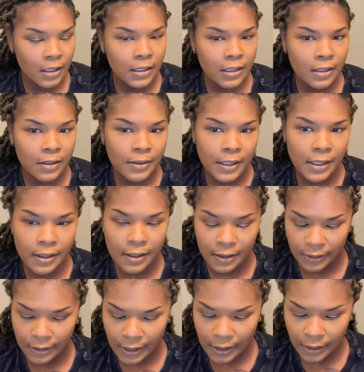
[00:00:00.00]
So yeah,
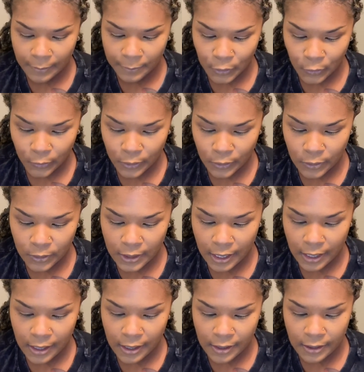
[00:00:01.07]
now I'm going to
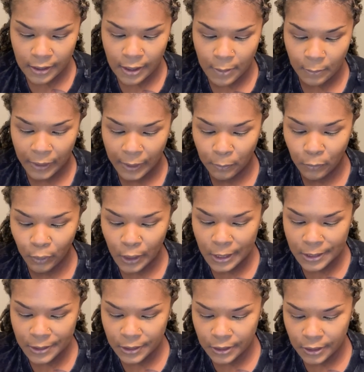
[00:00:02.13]
take my
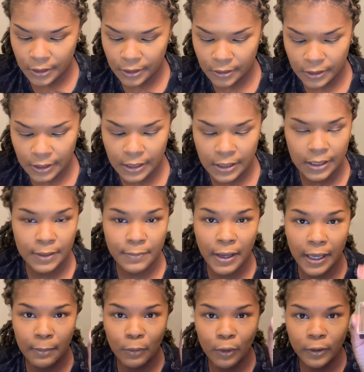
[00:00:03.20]
bronzer. This is by
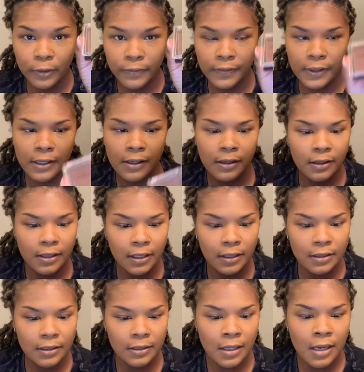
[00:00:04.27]
Morphe.
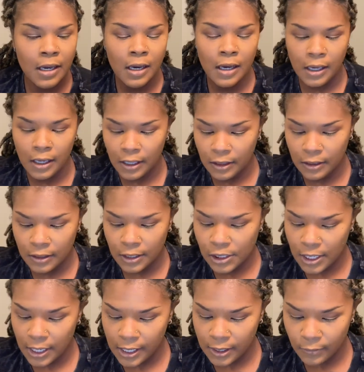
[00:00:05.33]
It's in the
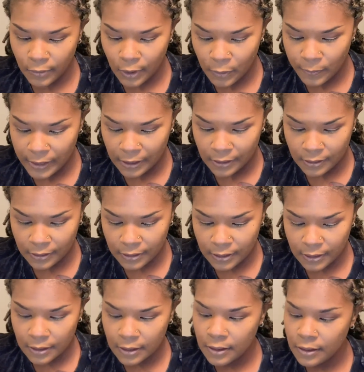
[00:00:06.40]
shade
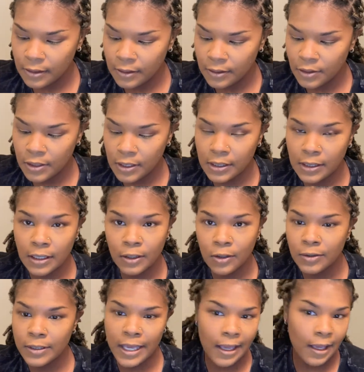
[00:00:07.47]
Romance. Just a little
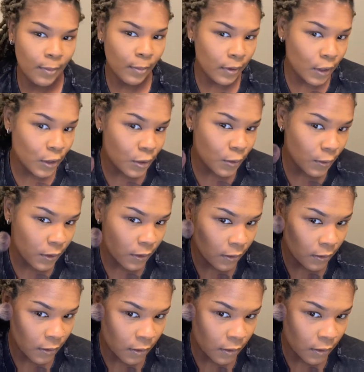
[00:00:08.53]
dab, a do you.